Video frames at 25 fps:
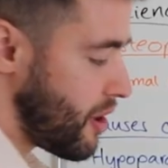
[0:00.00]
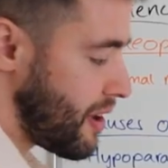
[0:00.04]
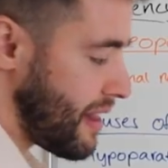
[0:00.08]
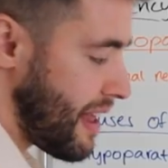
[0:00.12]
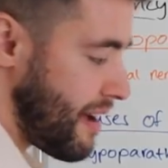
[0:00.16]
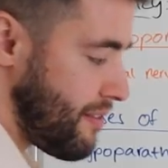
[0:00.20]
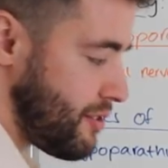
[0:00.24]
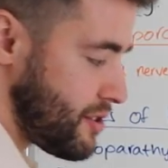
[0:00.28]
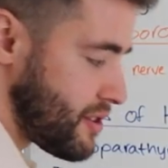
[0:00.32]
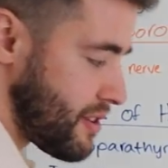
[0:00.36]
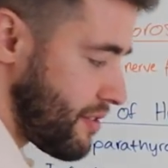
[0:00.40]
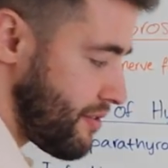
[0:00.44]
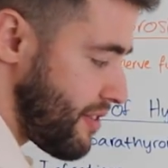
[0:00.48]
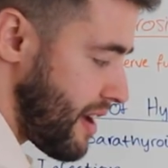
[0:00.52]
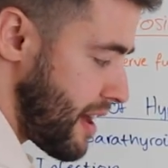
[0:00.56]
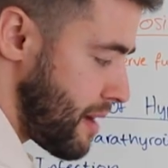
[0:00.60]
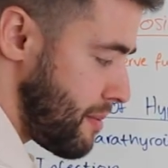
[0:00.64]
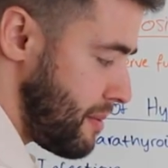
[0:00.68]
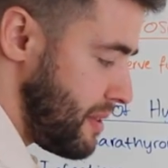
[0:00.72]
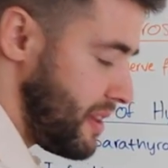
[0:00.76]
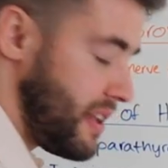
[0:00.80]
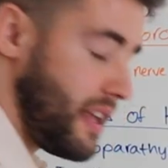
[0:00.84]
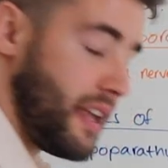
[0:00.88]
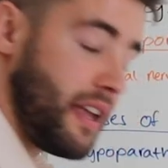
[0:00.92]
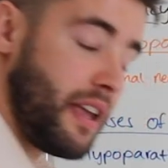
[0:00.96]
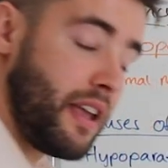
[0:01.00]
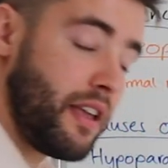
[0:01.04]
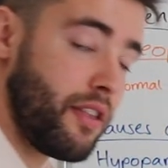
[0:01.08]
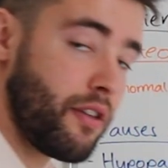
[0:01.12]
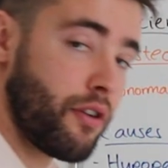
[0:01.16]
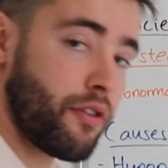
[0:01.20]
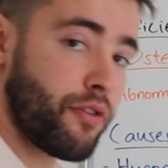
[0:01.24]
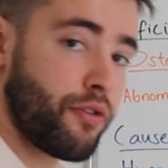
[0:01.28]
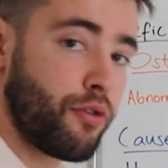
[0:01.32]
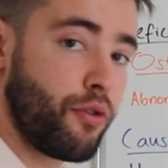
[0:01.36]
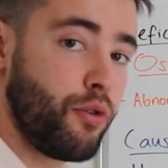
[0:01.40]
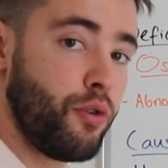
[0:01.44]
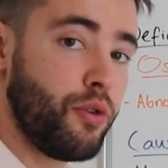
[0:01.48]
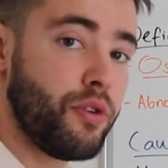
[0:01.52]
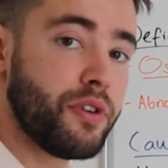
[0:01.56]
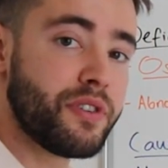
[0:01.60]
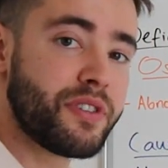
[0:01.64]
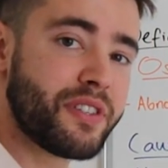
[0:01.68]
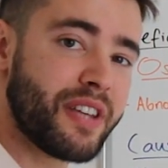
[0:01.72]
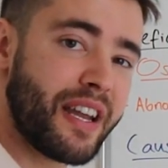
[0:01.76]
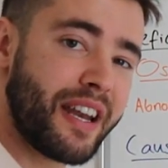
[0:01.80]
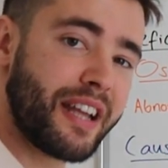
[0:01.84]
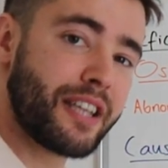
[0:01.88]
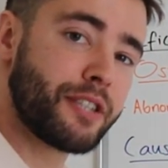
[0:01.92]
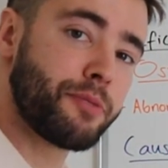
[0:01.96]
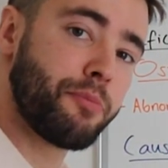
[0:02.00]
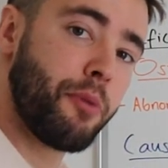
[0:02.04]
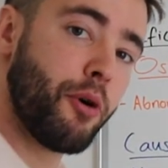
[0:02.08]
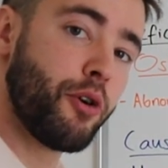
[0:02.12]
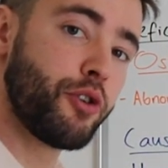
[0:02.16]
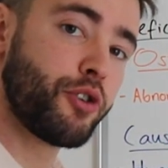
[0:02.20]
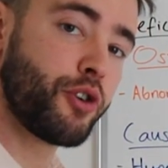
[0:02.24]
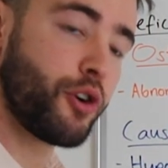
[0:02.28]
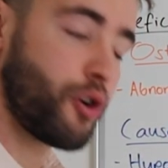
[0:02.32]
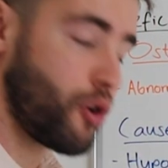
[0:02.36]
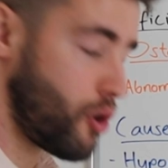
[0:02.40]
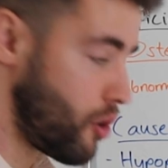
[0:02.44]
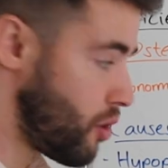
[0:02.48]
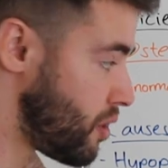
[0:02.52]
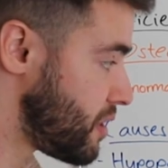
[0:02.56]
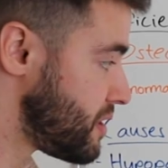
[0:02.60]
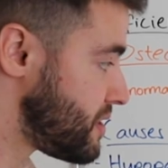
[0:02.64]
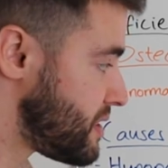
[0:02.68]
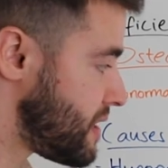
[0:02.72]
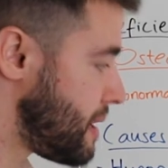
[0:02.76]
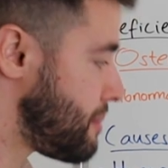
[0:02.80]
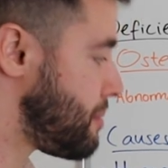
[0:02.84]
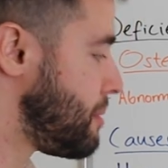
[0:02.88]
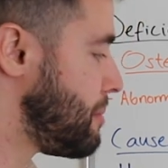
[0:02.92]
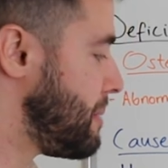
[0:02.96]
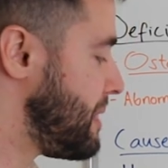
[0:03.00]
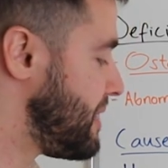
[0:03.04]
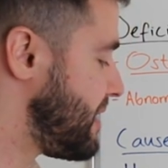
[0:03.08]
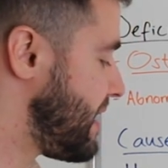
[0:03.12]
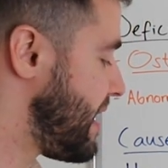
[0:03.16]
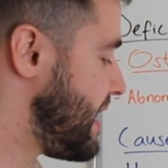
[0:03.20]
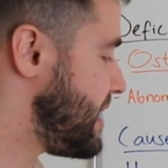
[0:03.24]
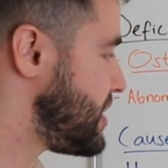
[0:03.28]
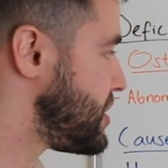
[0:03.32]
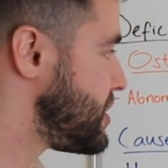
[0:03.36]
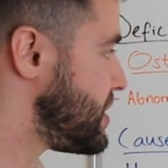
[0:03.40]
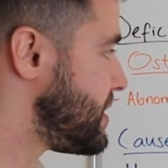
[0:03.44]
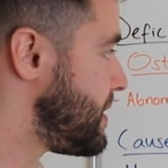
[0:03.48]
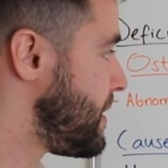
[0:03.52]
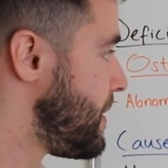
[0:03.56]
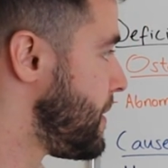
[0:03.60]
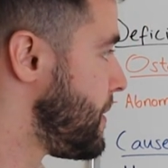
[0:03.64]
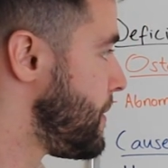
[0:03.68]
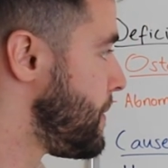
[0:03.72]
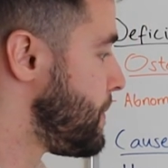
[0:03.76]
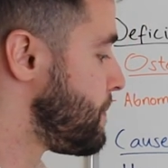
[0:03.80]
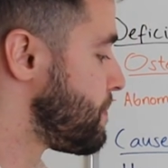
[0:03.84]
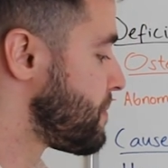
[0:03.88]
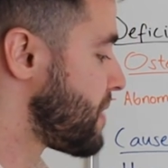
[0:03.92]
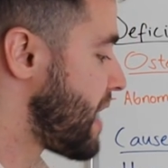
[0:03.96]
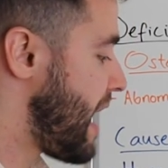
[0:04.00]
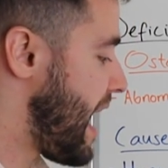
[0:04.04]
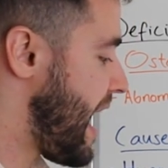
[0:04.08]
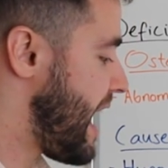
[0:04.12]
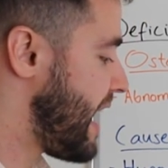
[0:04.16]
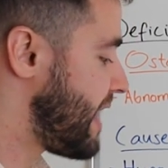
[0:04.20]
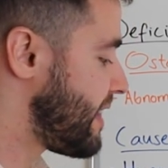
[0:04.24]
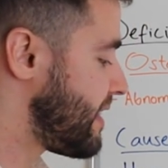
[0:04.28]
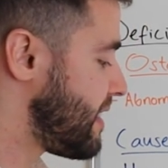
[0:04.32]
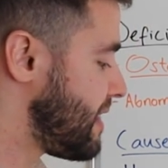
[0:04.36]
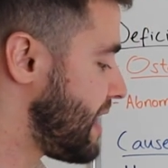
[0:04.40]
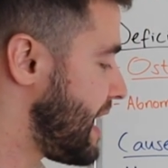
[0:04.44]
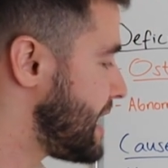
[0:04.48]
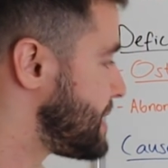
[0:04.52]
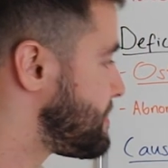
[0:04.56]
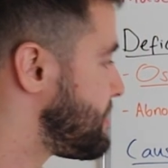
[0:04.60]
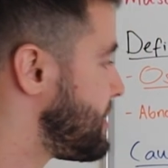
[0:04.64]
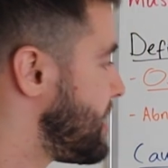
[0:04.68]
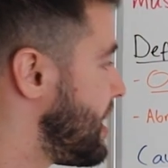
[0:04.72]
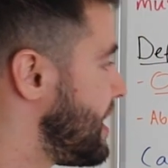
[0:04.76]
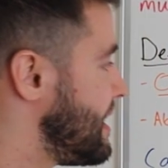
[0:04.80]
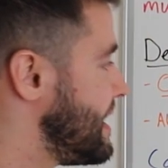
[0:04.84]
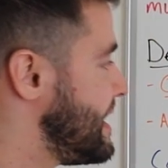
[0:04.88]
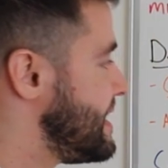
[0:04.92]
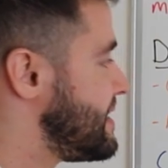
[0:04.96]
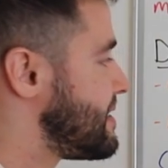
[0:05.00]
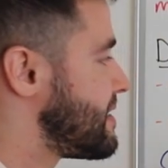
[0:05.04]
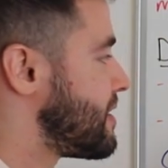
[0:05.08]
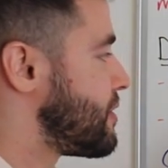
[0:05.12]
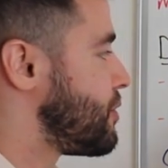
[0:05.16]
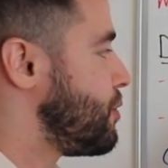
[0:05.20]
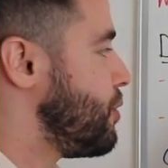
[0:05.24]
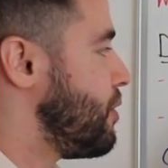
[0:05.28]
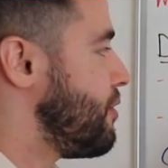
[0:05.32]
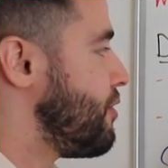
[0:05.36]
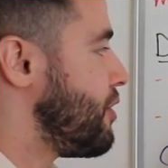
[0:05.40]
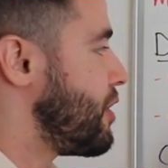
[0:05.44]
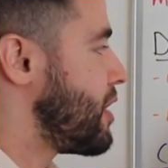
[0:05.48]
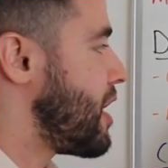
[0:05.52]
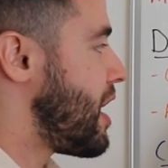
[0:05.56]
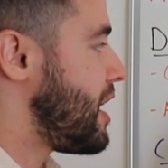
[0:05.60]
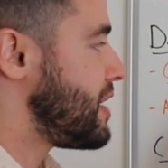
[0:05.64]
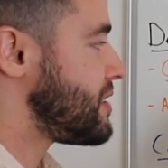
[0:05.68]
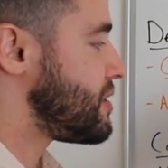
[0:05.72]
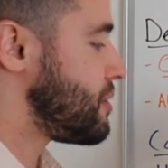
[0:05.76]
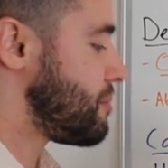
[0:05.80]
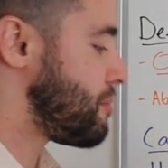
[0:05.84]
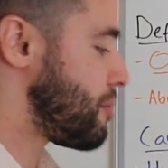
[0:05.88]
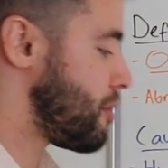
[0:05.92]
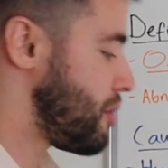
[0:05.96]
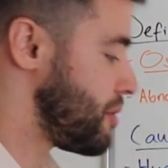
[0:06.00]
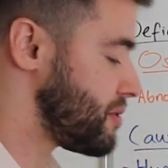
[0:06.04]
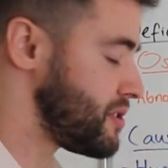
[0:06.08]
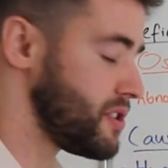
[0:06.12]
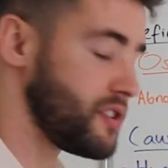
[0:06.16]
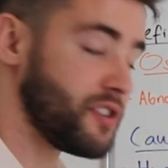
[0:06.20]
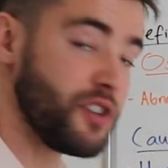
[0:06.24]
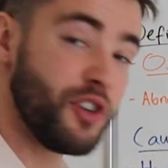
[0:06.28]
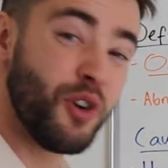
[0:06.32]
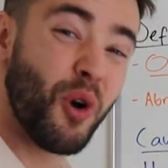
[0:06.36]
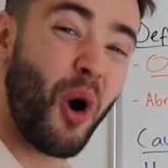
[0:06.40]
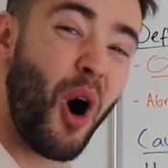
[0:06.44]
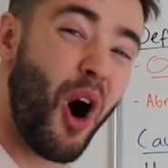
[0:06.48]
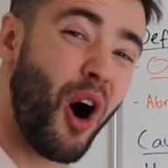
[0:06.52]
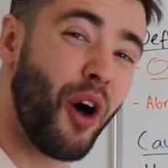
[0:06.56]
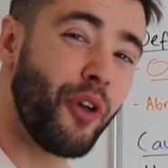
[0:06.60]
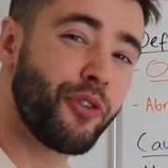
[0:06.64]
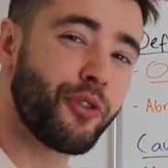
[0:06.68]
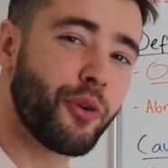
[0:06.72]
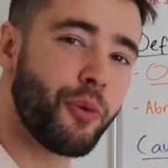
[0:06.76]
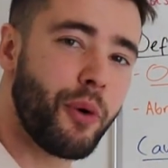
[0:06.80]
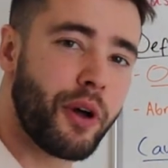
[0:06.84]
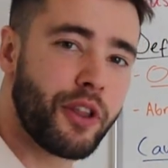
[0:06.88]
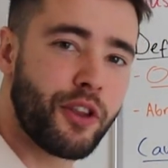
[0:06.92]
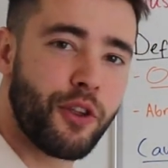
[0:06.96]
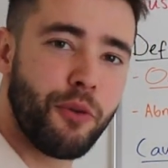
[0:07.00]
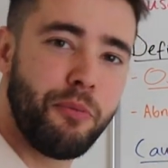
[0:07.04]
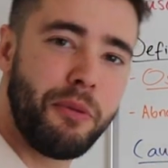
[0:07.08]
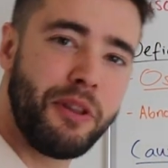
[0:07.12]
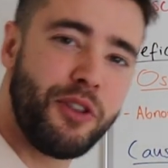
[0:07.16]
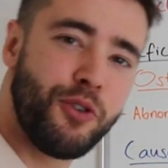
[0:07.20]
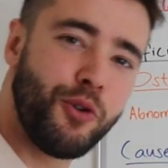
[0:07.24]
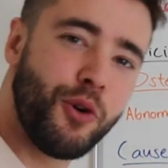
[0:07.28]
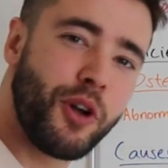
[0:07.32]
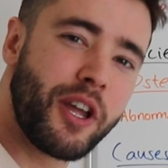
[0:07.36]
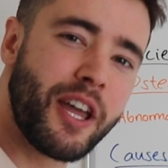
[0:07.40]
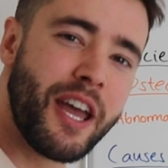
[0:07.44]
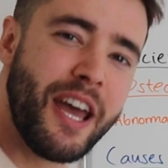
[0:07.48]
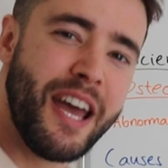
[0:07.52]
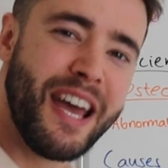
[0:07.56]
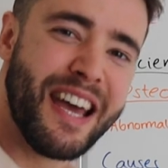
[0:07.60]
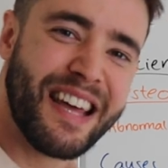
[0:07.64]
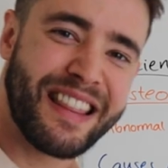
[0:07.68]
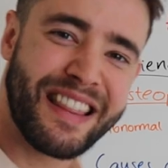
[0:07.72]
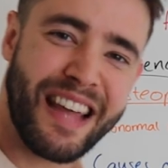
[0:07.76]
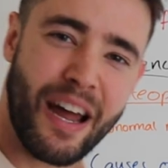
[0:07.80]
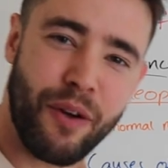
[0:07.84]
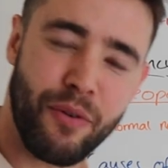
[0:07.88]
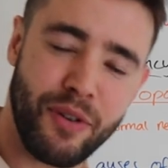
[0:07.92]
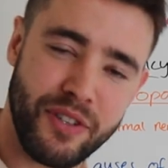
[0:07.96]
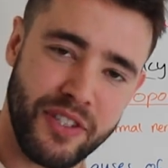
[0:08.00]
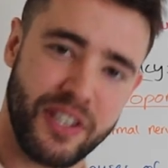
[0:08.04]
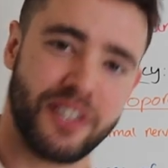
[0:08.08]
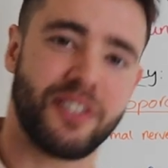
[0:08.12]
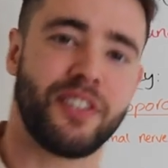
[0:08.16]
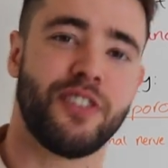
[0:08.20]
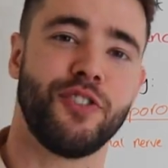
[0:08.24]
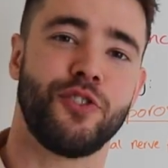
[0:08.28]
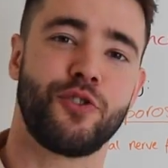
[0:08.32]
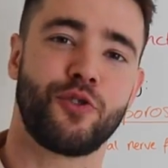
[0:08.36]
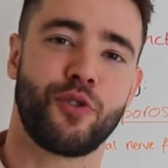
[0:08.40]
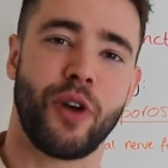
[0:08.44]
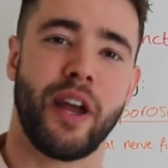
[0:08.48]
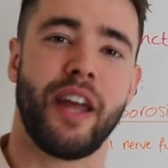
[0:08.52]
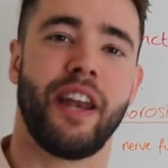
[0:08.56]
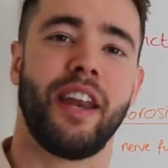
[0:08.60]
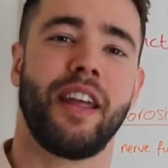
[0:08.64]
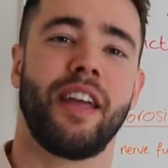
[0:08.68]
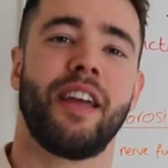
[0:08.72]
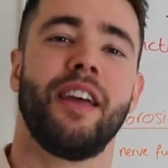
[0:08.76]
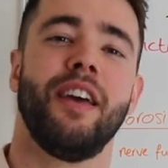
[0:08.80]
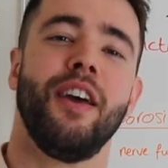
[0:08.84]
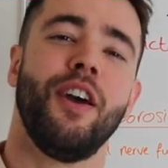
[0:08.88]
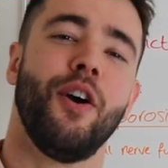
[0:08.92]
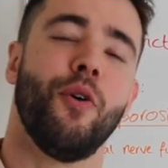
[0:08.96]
your levels of vitamin D, either through sun exposure or supplementation. And last but not least, to avoid osteoporosis, you also want to be doing that resistance training,